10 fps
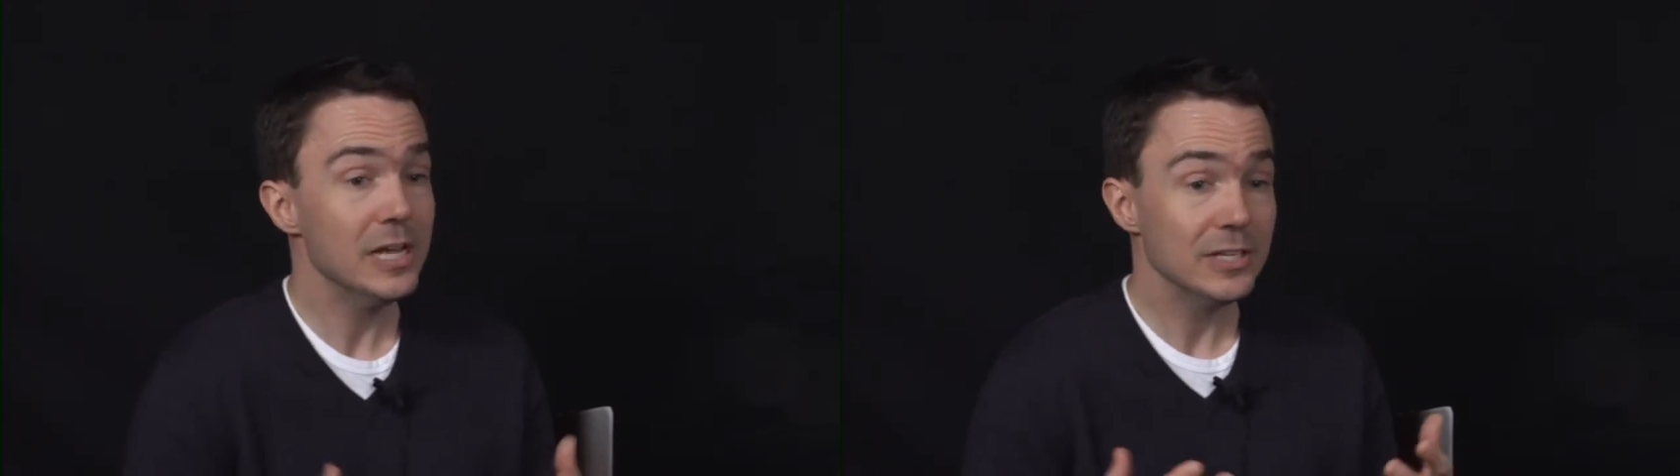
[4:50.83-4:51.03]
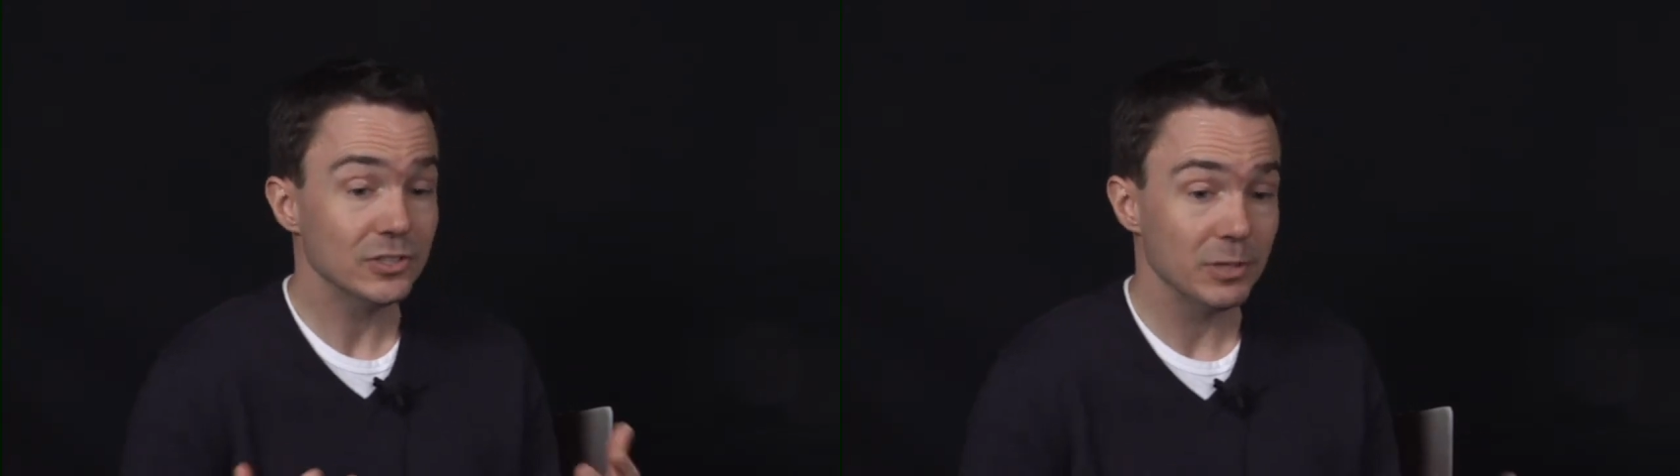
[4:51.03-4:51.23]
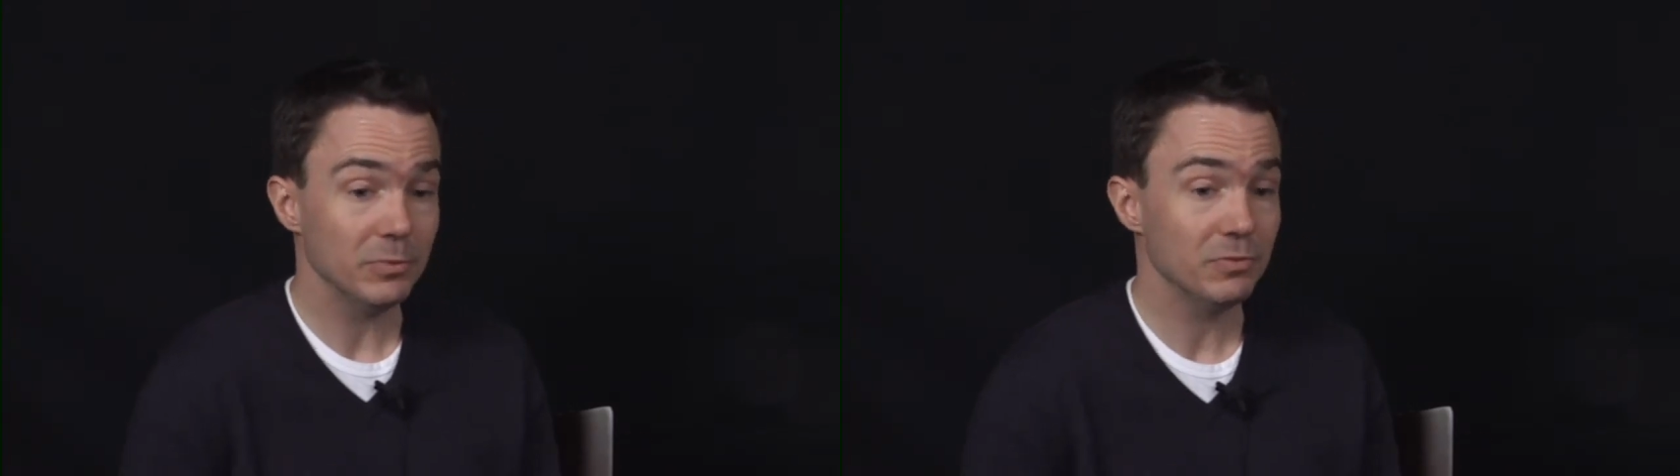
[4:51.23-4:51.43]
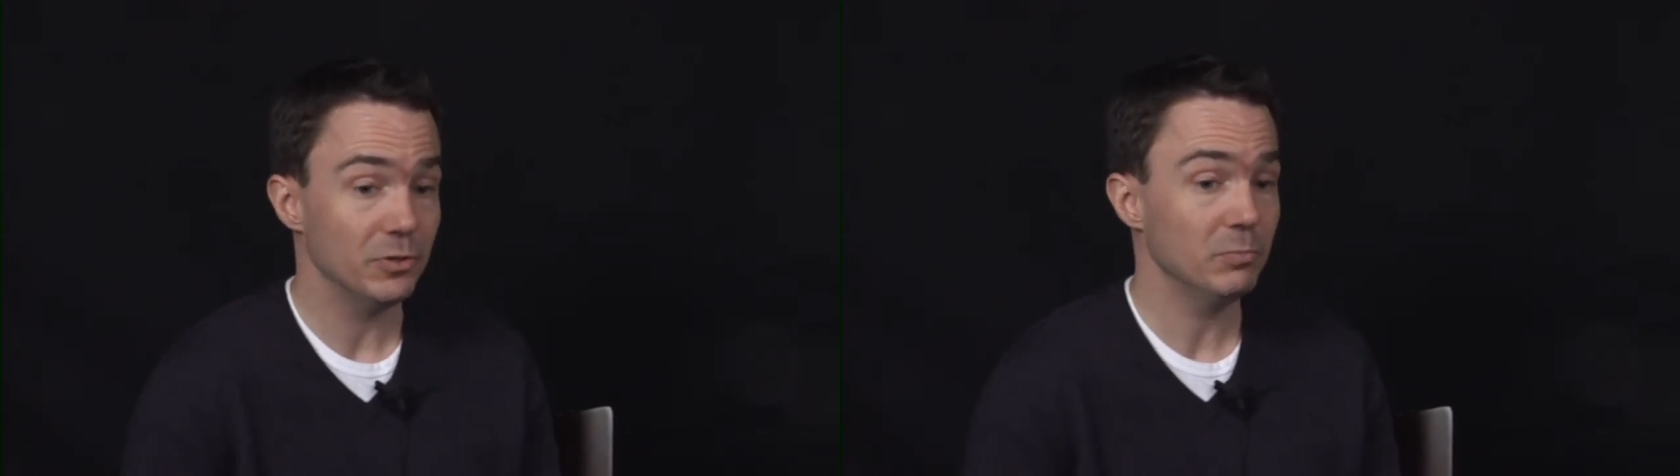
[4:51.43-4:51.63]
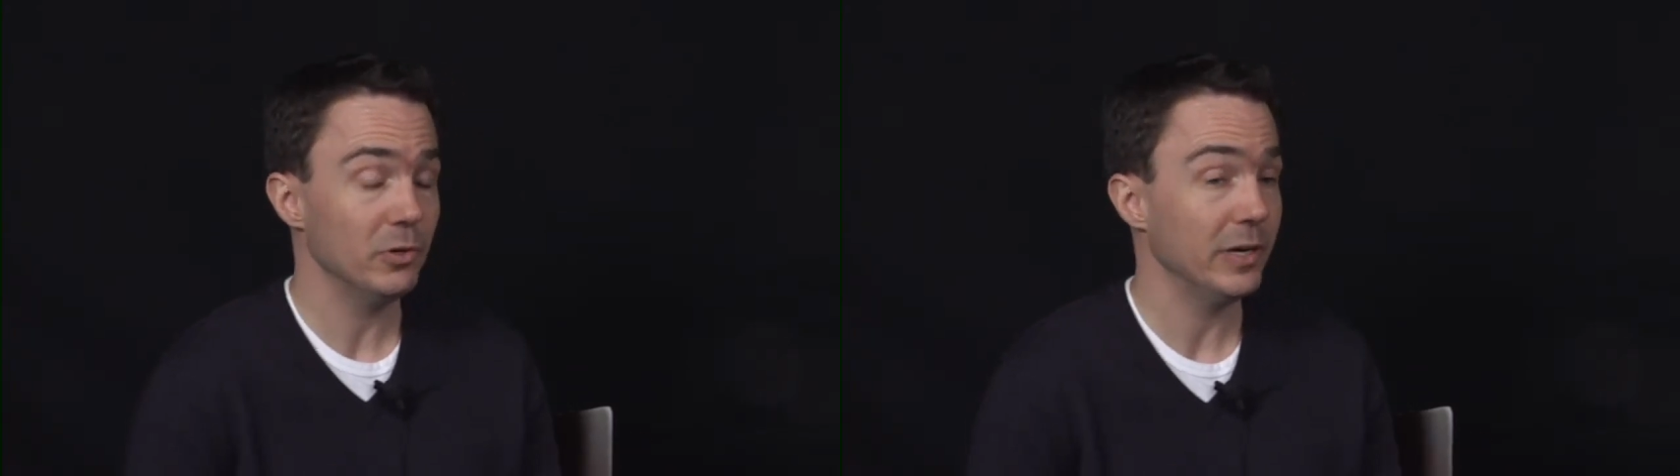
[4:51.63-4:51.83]
some of
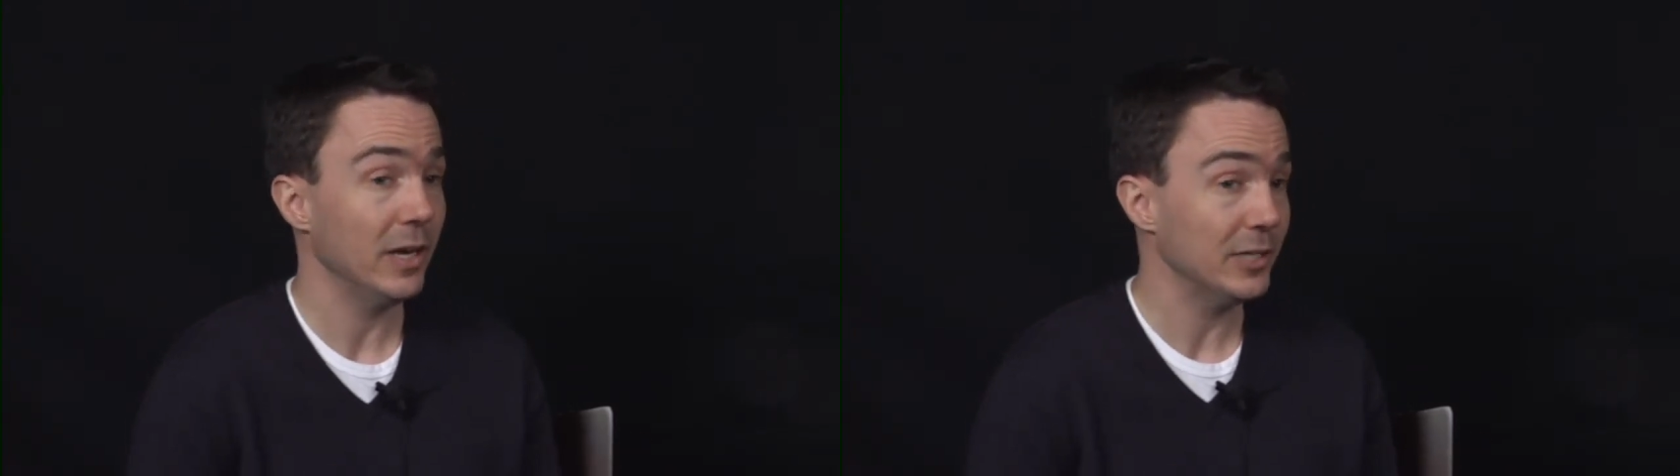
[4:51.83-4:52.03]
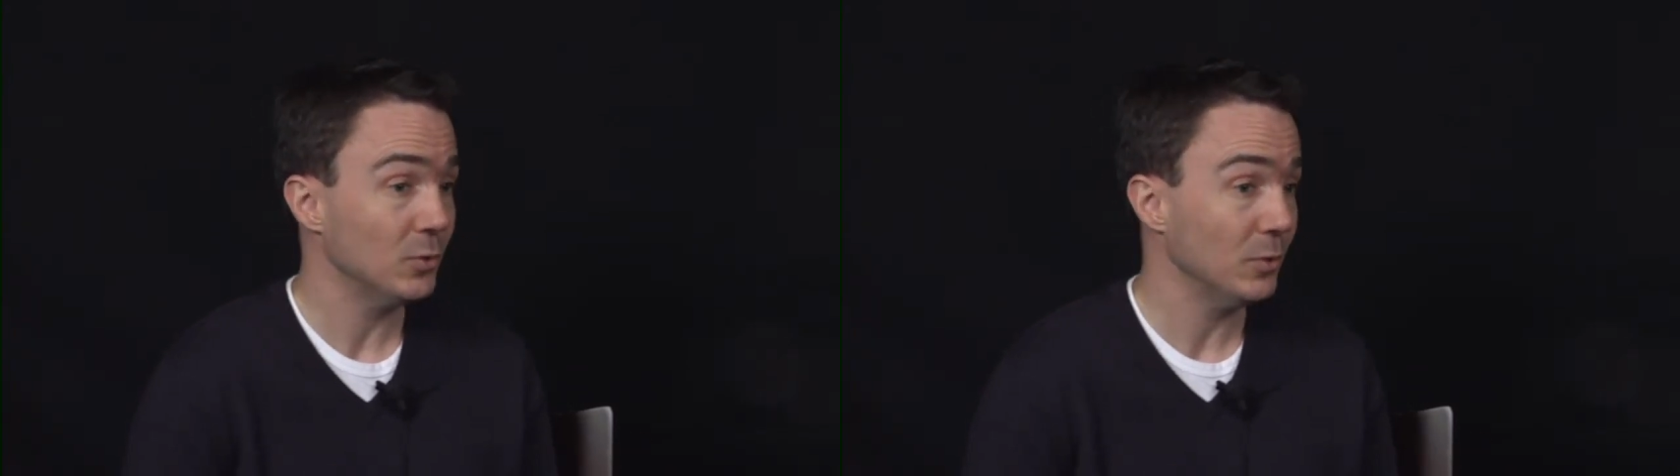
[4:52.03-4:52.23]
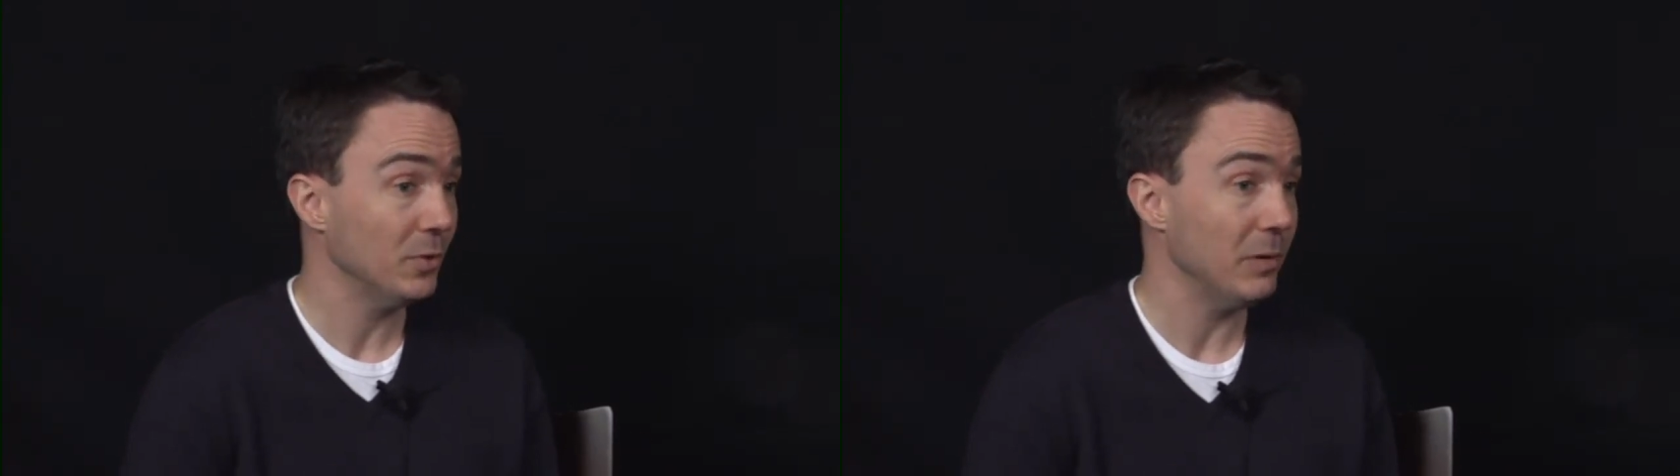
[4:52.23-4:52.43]
whom are in electoral